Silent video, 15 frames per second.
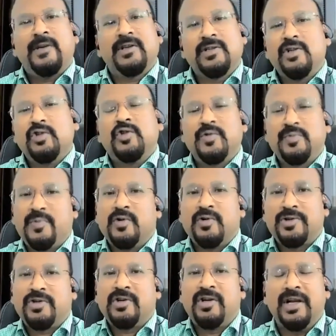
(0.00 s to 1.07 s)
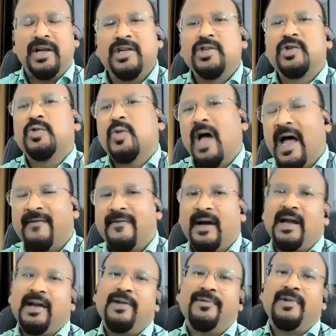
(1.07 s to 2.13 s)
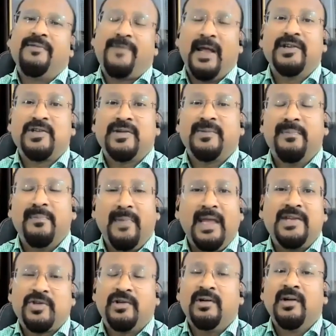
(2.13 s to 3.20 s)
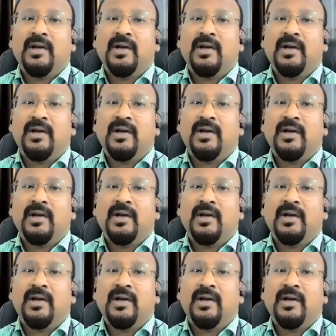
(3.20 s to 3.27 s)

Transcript: first use posture need to have a kind of defensive measure,